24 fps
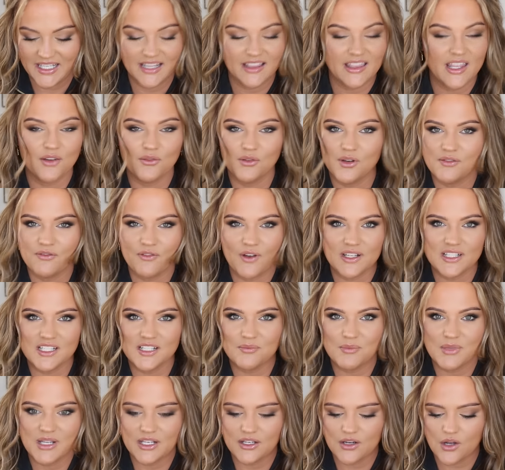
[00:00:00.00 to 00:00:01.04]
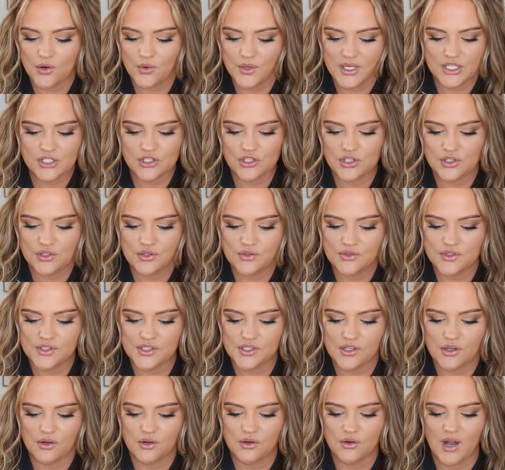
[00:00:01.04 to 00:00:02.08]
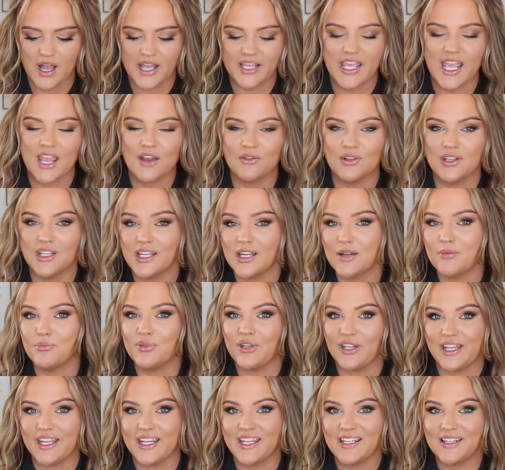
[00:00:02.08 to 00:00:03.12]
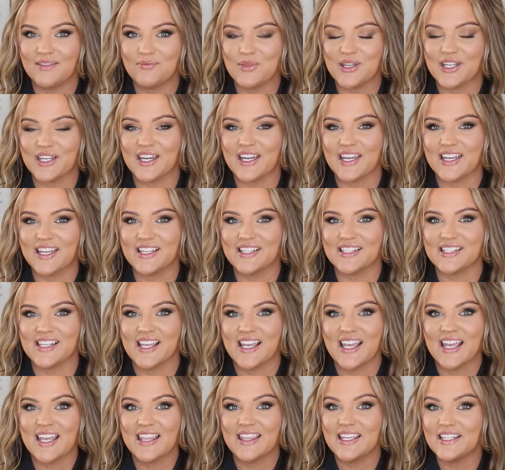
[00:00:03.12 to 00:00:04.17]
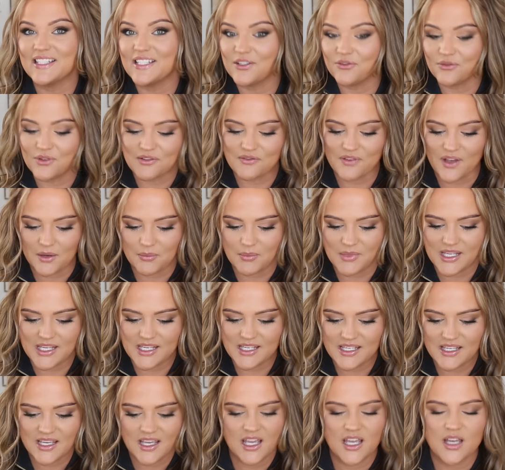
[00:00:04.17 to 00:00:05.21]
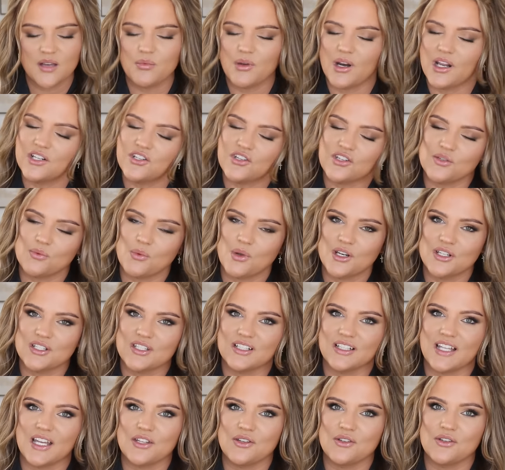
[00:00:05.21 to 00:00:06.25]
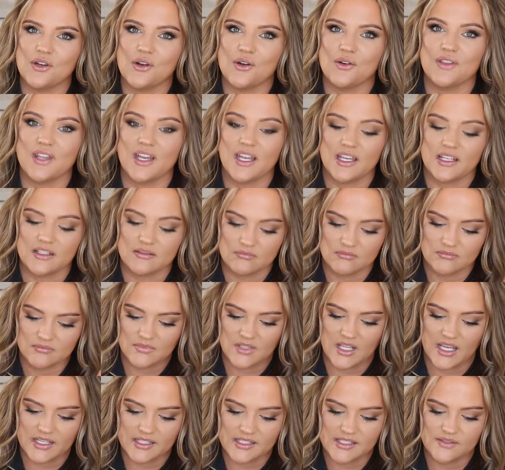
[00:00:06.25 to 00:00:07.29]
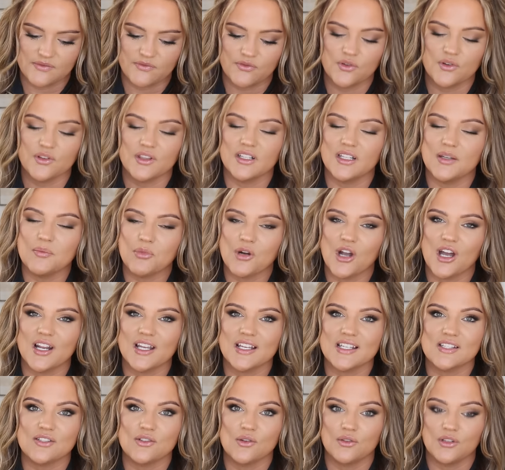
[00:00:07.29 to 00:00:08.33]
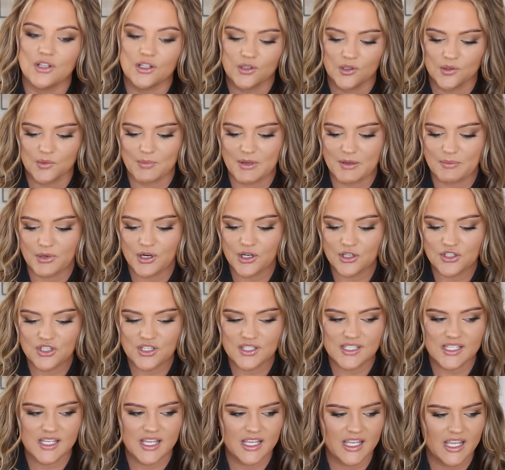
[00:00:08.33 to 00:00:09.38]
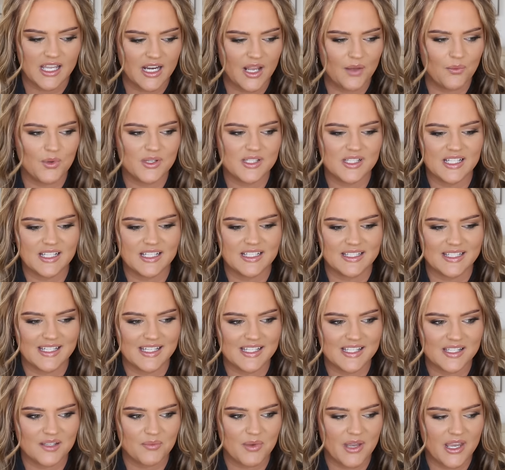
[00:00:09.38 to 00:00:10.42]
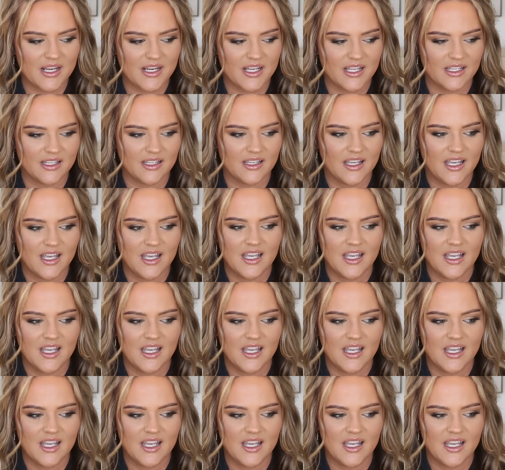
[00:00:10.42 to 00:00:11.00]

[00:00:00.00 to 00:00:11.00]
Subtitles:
they refunded me, no issue. So I can't really complain because they did refund me, but I just wanted to let you know that yes, for the lip products, no longer be purchasing. And I wasn't anticipating